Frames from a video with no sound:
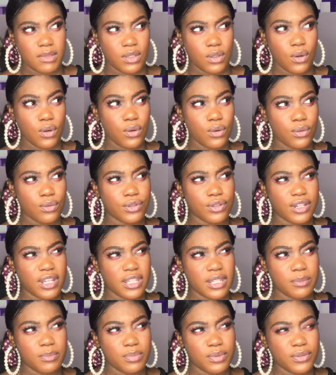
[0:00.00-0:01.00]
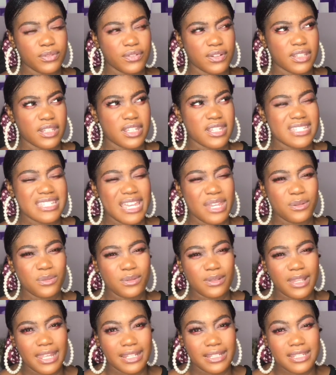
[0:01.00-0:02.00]
oh, you can improve on this, I don't
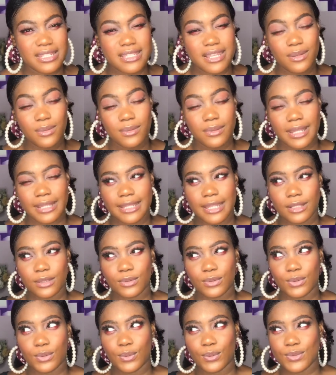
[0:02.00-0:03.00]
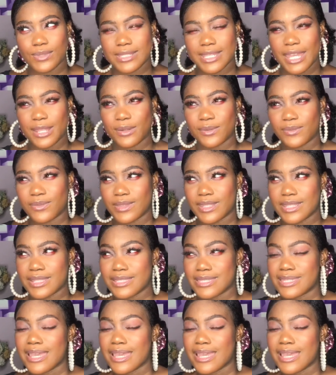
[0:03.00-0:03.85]
like this, I don't like that, those kind of things